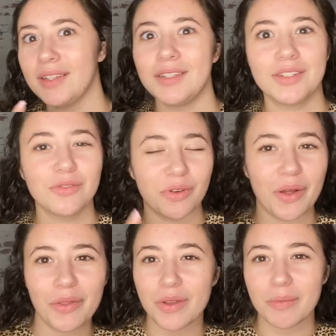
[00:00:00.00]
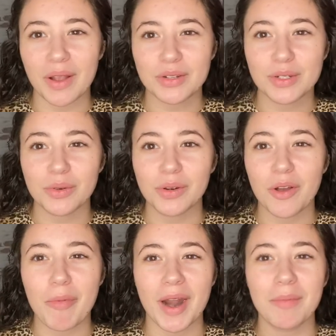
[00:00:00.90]
to follow their brow tutorial,
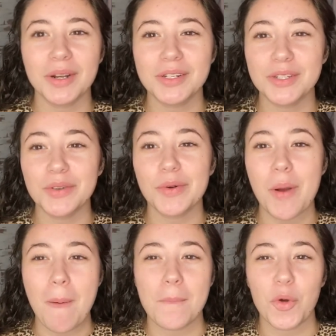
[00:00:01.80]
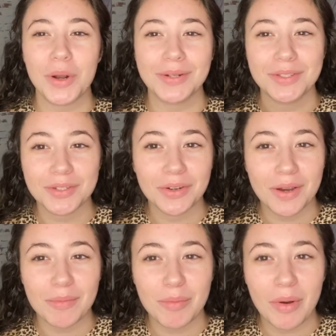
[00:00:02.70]
but I'm gonna do more
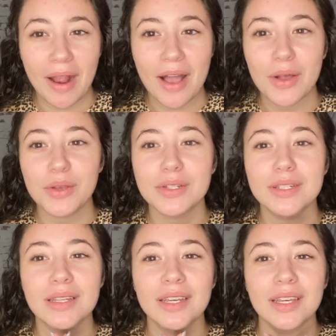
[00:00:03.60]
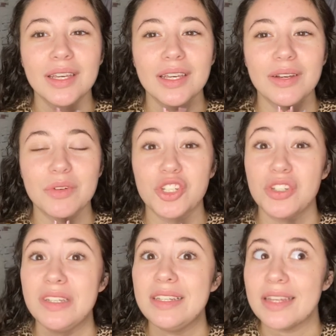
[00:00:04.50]
Instagram-y brows, which
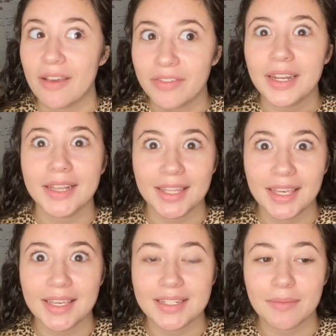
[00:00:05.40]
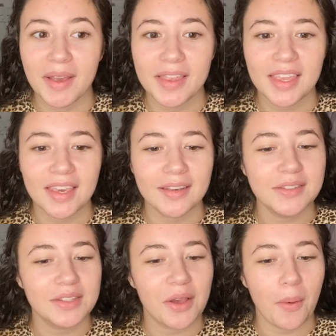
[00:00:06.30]
definitely isn't my thing,
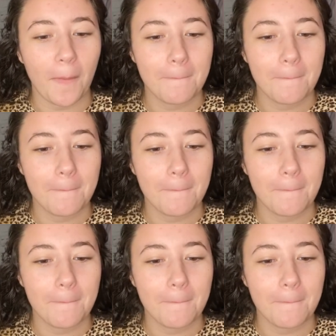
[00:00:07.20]
so